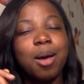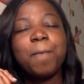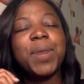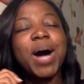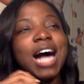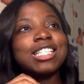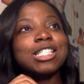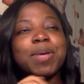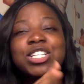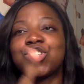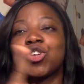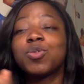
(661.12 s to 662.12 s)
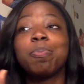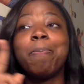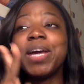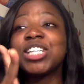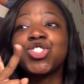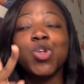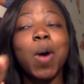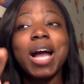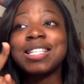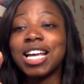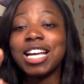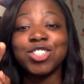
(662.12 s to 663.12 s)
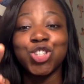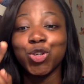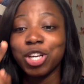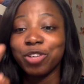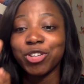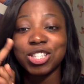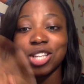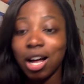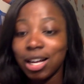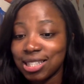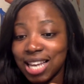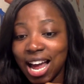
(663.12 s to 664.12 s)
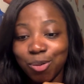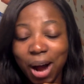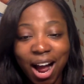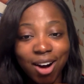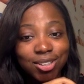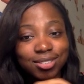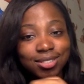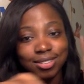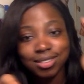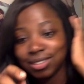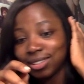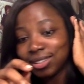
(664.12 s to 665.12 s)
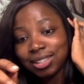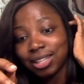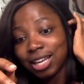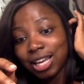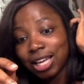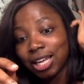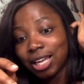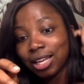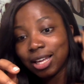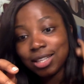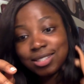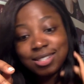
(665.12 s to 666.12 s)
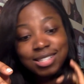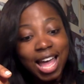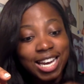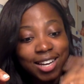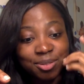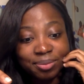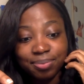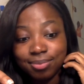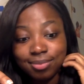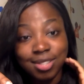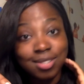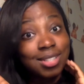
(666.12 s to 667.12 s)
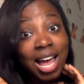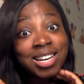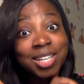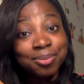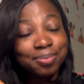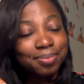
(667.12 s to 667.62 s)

Boss bitch, bitch twice in two different songs now. Wow, stunning, stunning.